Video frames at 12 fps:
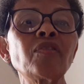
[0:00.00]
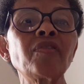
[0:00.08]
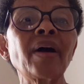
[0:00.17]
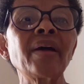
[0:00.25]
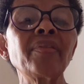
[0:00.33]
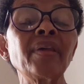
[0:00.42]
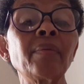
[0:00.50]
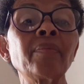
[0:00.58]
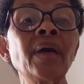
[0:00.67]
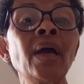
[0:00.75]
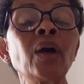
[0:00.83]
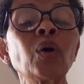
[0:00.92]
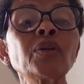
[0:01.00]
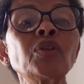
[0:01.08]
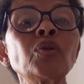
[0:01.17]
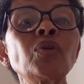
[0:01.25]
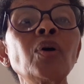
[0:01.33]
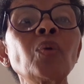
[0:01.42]
find them, because
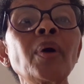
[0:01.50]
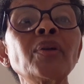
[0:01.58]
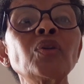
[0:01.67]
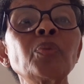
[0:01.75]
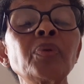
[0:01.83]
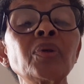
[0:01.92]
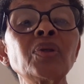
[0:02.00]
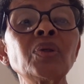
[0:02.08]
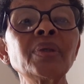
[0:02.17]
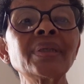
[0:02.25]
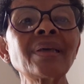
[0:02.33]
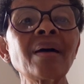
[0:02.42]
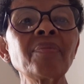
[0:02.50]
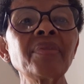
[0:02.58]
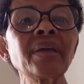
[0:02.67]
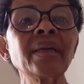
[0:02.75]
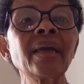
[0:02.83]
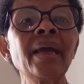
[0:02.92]
you don't want to produce
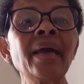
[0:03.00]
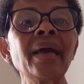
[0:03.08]
something